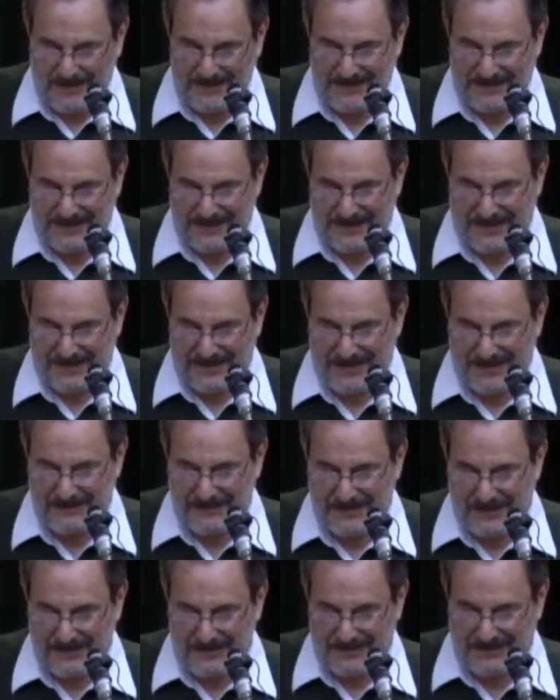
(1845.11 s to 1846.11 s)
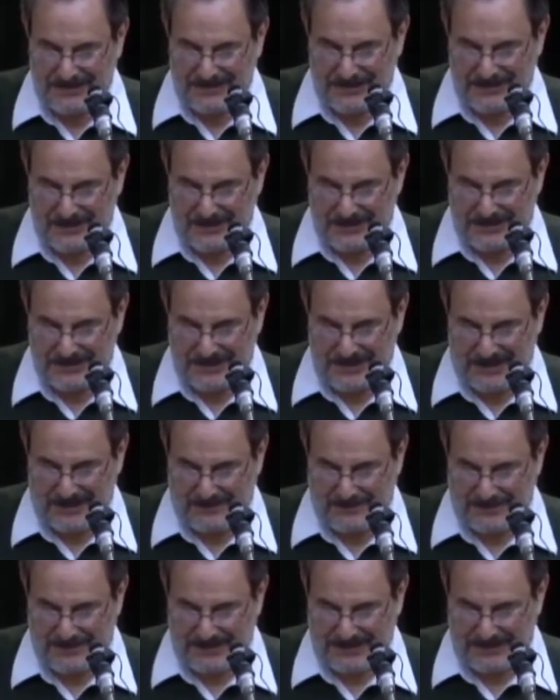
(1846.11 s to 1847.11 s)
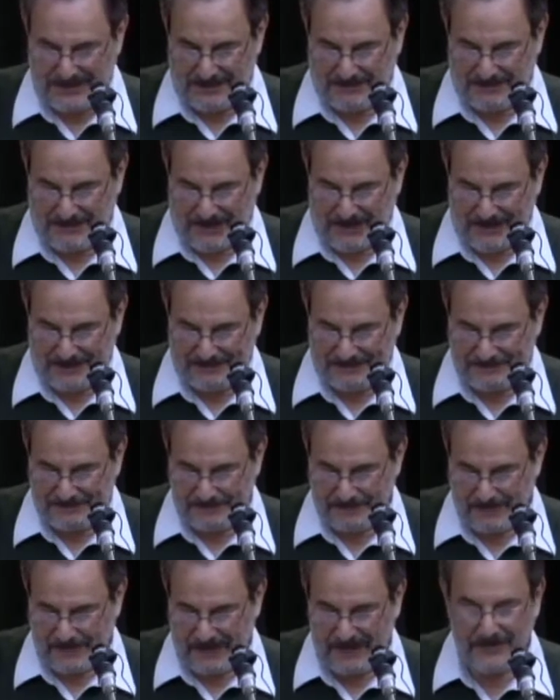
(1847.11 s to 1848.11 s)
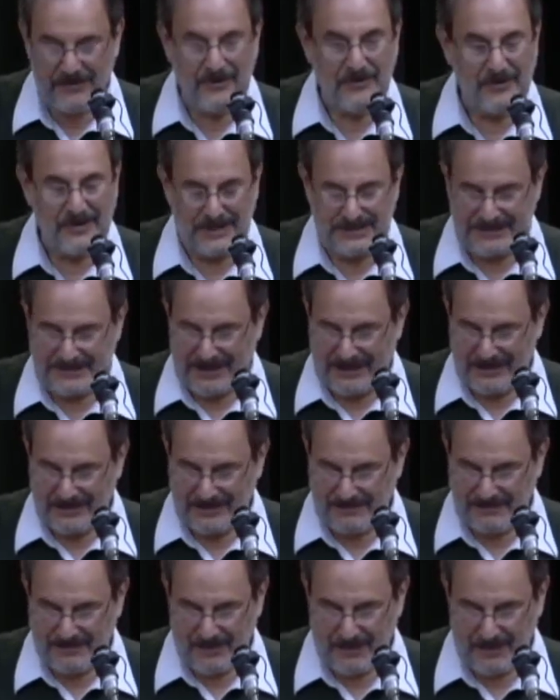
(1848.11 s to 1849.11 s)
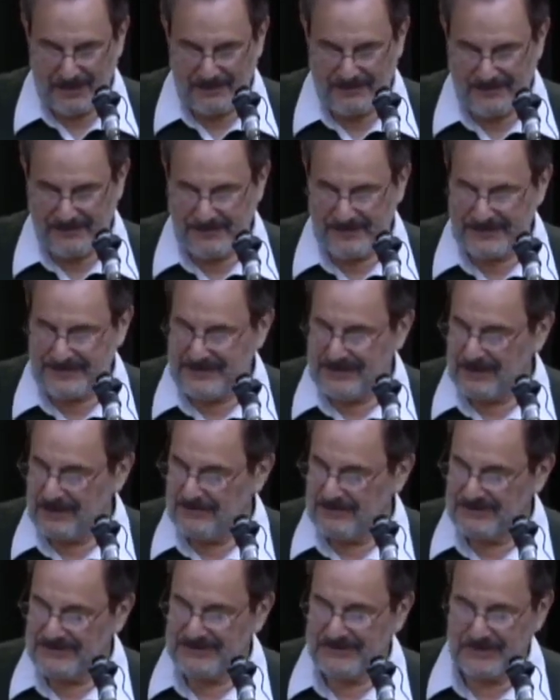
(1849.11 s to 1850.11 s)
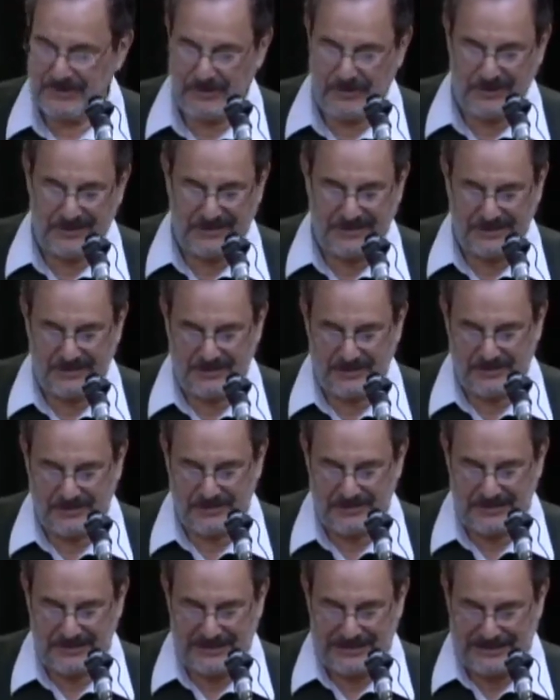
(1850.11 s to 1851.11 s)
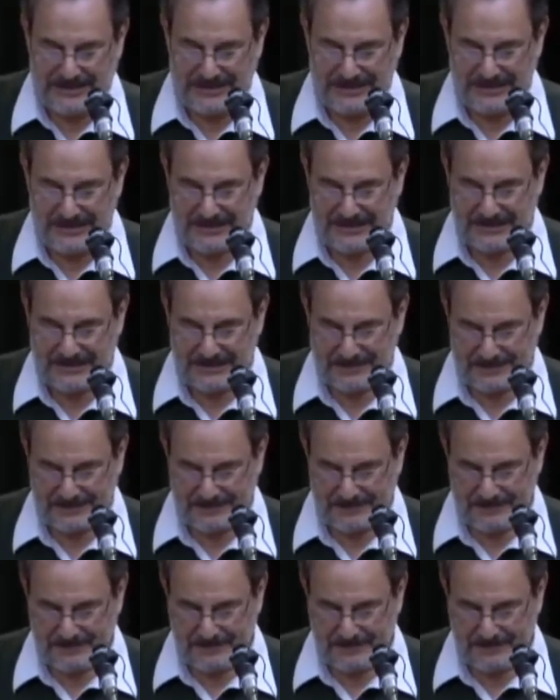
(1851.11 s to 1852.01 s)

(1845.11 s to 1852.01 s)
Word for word: This is a theme that Lucille herself picked up on in her untitled poem from the terrible stories that goes like this.